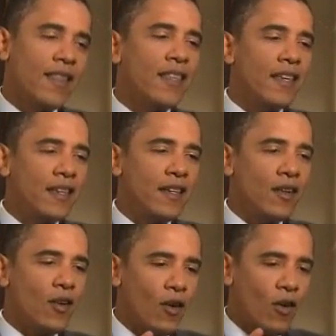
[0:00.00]
The
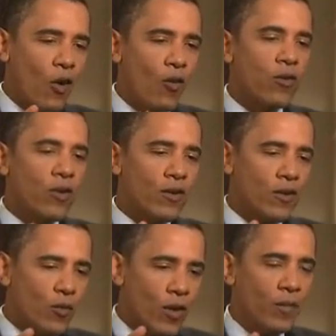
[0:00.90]

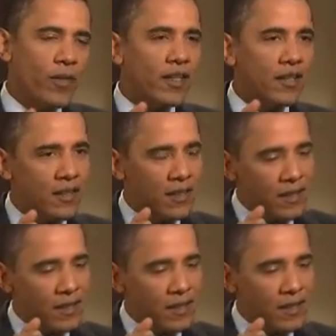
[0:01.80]
overwhelming